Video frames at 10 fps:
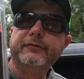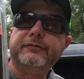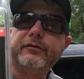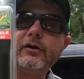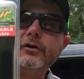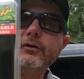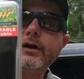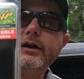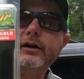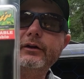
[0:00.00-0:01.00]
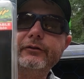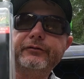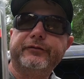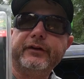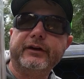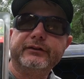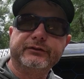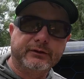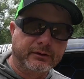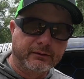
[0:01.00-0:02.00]
frog hair
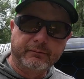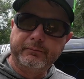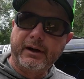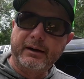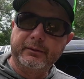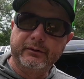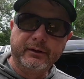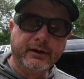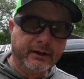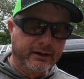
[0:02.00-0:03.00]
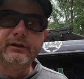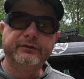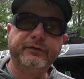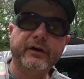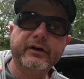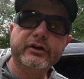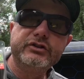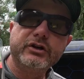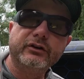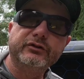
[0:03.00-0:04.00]
fixed bobber. It's very
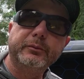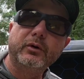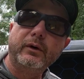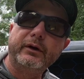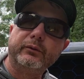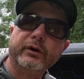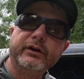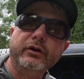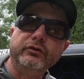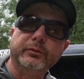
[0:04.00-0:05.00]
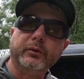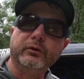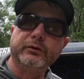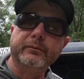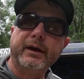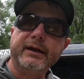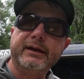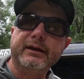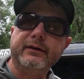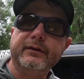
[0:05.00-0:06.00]
adjustable and reusable is the main
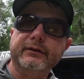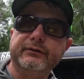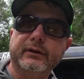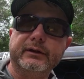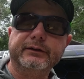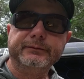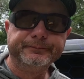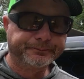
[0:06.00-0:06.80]
key of this thing.